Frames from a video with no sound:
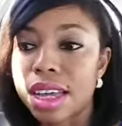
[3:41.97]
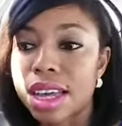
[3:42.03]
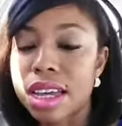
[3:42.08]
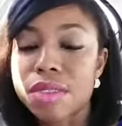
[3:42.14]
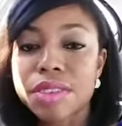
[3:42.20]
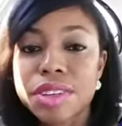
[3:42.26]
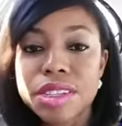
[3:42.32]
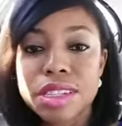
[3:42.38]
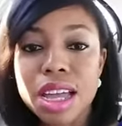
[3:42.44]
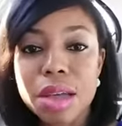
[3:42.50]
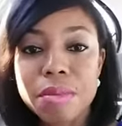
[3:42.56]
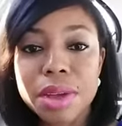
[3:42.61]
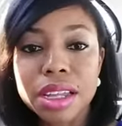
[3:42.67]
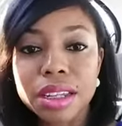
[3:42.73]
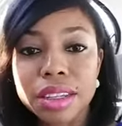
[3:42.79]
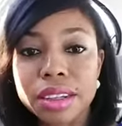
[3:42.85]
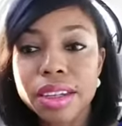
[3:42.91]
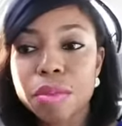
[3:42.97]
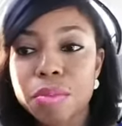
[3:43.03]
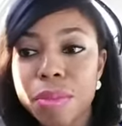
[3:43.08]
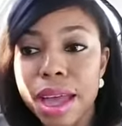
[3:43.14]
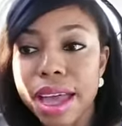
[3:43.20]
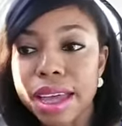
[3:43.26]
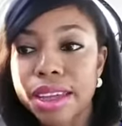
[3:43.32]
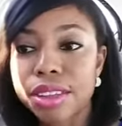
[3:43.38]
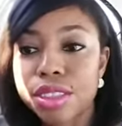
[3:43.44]
every time I look
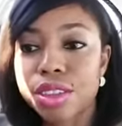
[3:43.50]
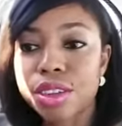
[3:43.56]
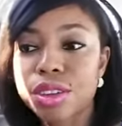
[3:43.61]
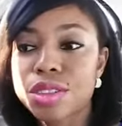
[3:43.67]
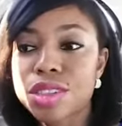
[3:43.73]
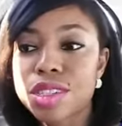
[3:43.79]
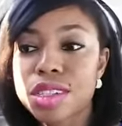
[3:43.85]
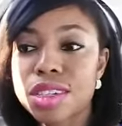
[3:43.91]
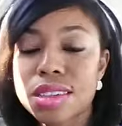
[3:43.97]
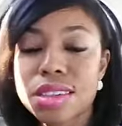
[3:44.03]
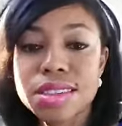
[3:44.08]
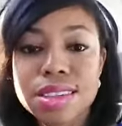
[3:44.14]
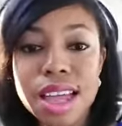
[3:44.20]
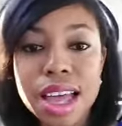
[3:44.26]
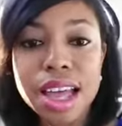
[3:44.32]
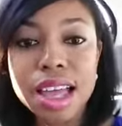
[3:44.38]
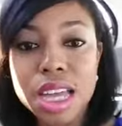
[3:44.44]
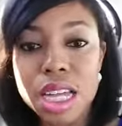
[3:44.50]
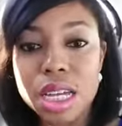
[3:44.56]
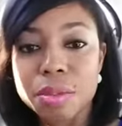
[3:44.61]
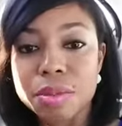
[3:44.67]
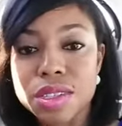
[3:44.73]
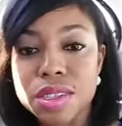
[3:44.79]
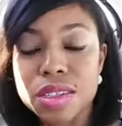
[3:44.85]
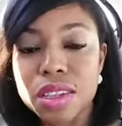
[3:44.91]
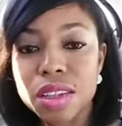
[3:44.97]
back at those
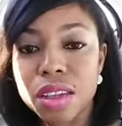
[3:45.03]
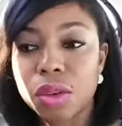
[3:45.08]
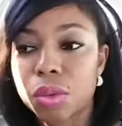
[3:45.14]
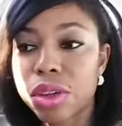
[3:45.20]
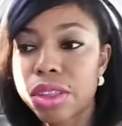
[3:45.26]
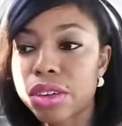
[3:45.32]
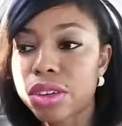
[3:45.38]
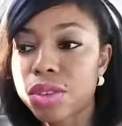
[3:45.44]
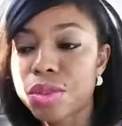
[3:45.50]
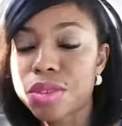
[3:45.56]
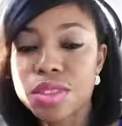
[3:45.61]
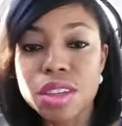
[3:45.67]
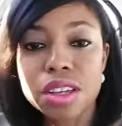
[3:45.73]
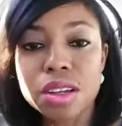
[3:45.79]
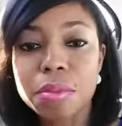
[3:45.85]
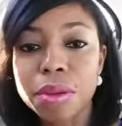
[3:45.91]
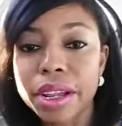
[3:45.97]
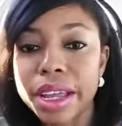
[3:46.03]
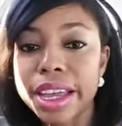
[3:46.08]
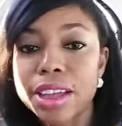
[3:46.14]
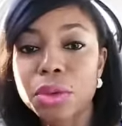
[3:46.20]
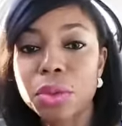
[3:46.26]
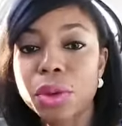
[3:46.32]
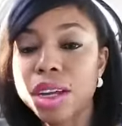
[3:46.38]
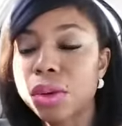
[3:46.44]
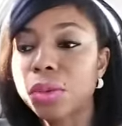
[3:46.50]
times, whether it was on a
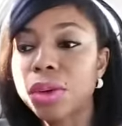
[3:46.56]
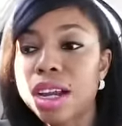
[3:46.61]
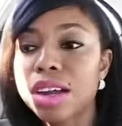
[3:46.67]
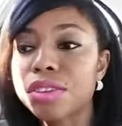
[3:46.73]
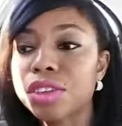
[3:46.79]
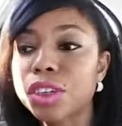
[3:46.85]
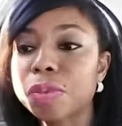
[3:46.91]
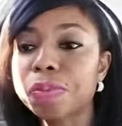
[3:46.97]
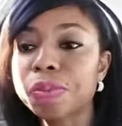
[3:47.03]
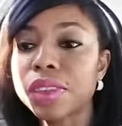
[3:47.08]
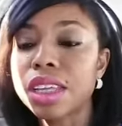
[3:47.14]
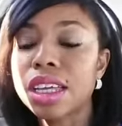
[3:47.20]
plane, whatever,